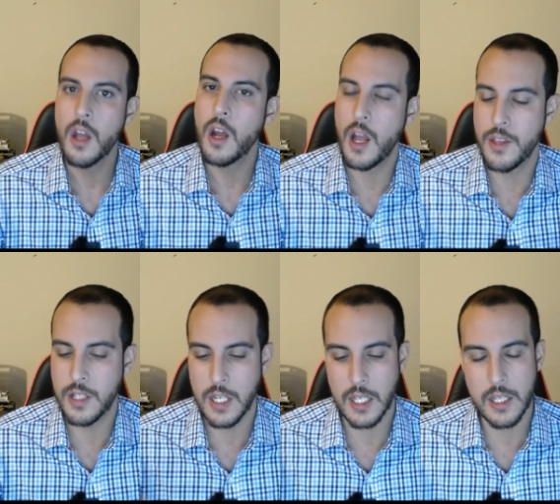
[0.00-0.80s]
And then
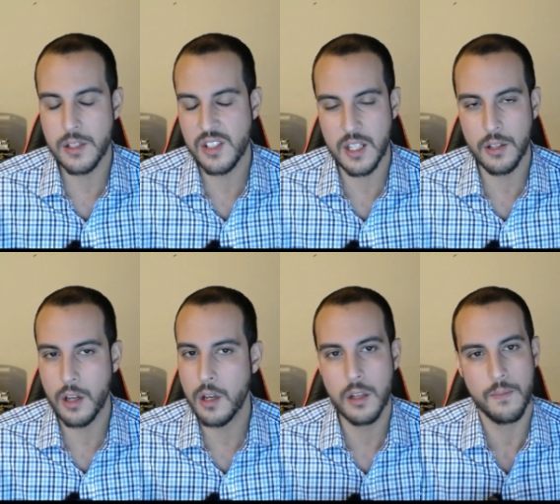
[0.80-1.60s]
an ESA
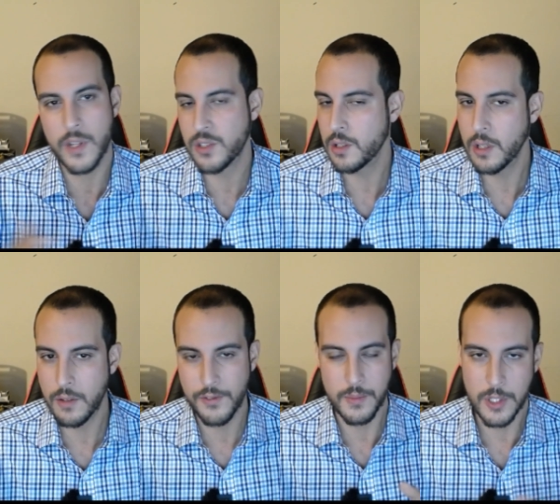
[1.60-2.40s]
dog, that's a letter
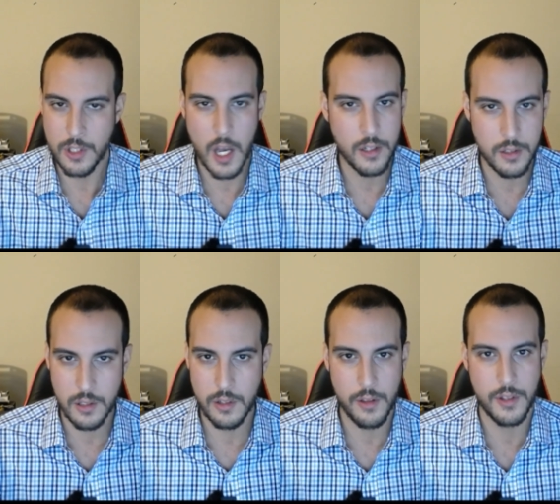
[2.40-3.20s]
from your doctor,
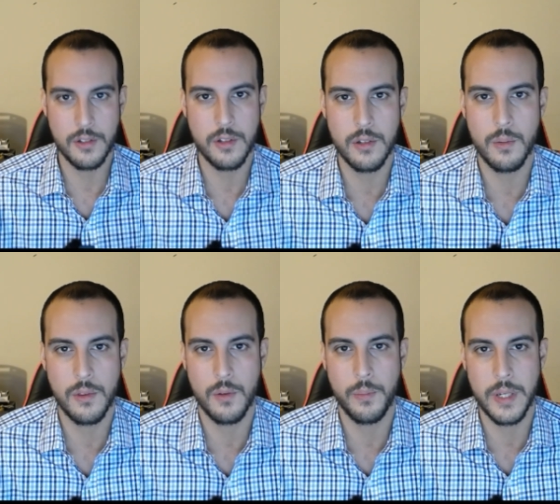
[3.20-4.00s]
nothing to do
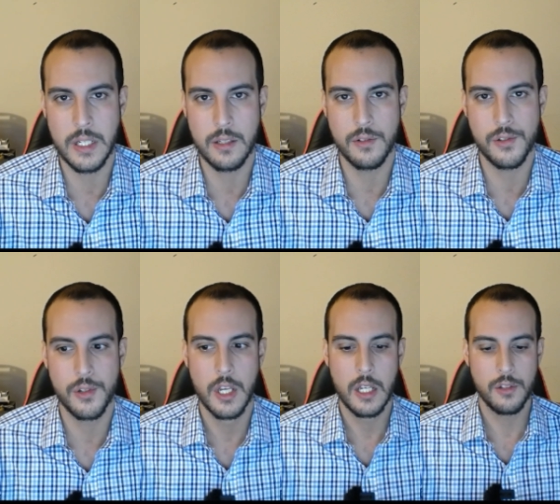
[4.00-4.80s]
with obedience.
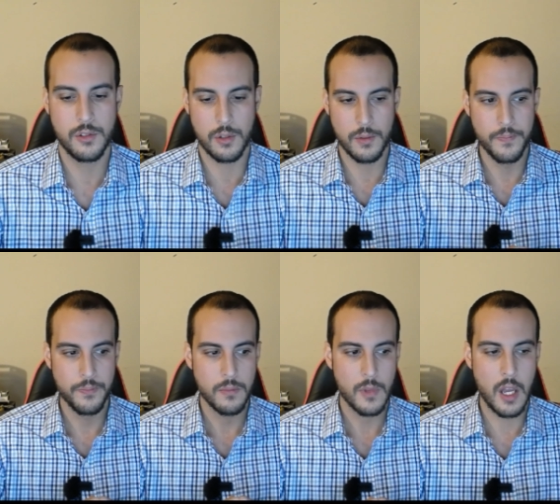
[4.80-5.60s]
So
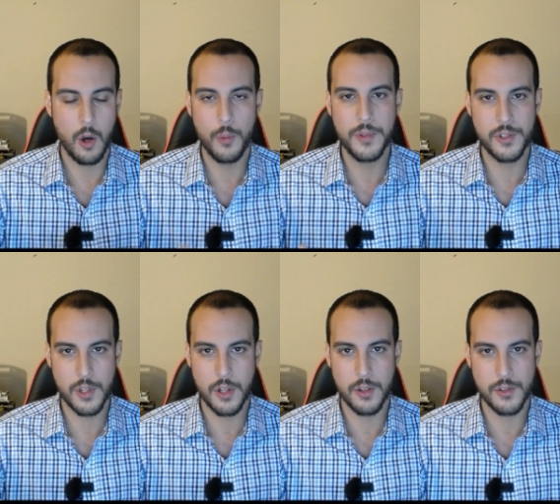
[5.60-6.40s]
I hope this
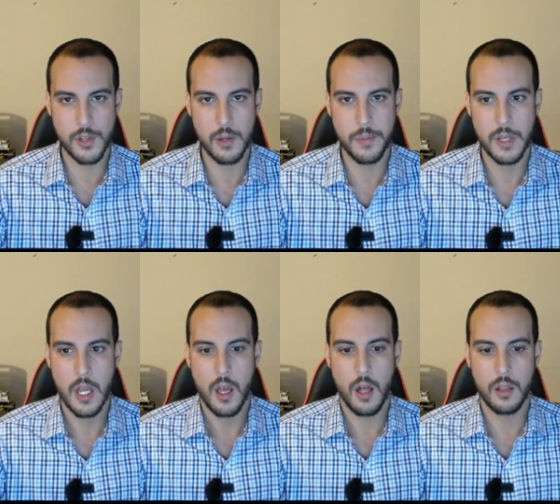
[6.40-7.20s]
clears up
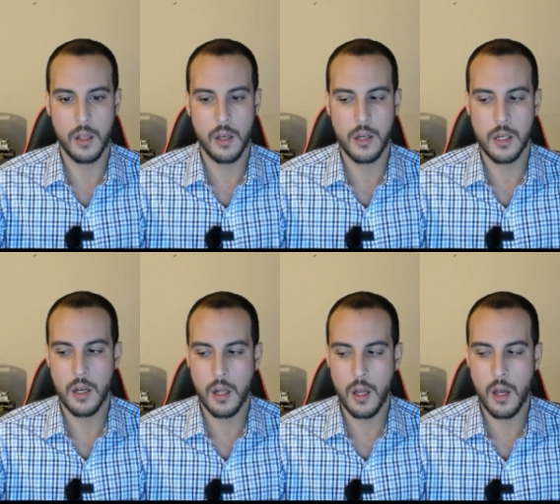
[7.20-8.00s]

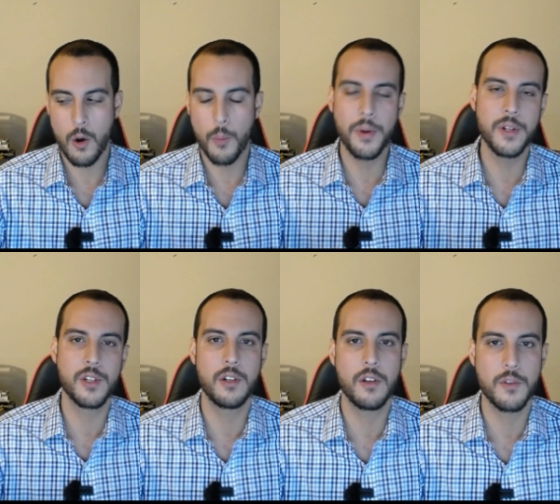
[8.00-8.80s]
or puts
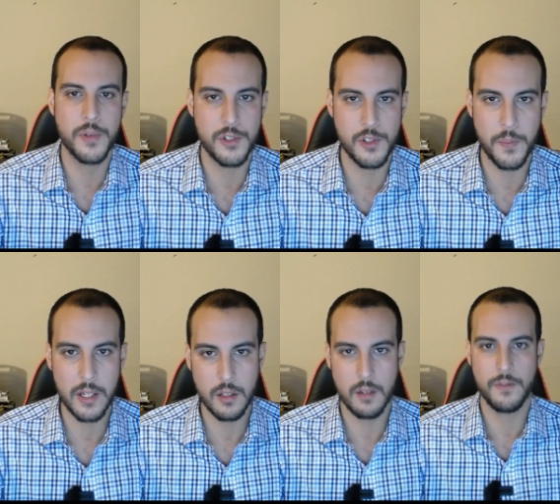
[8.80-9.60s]
another
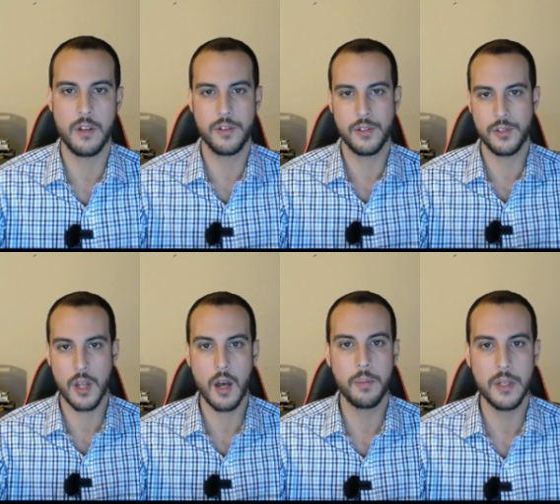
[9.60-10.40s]
perspective on this
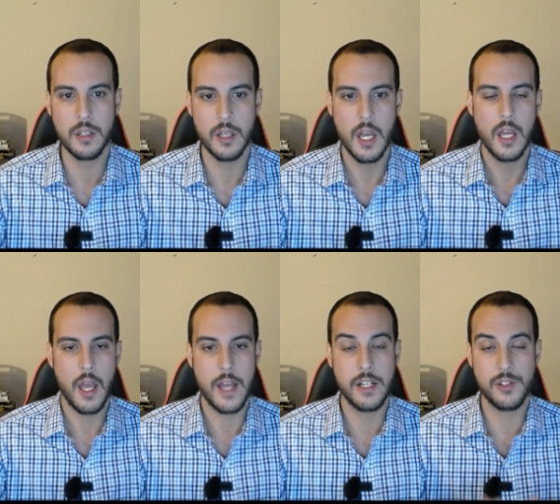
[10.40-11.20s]
topic.
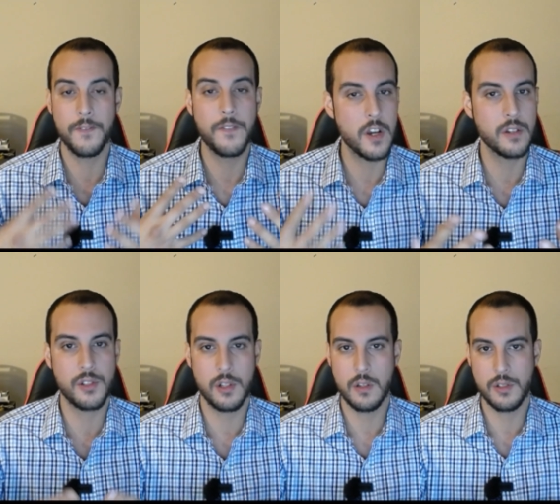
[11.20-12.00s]
And it's a very
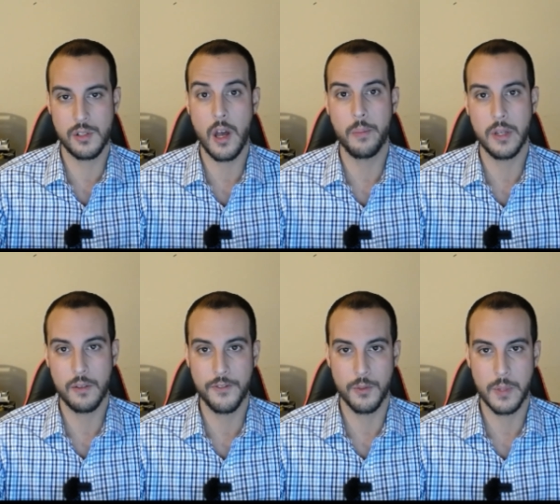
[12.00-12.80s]
serious topic
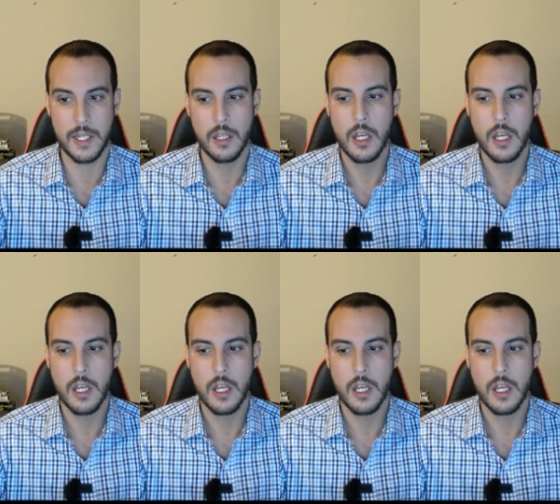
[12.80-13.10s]
for me.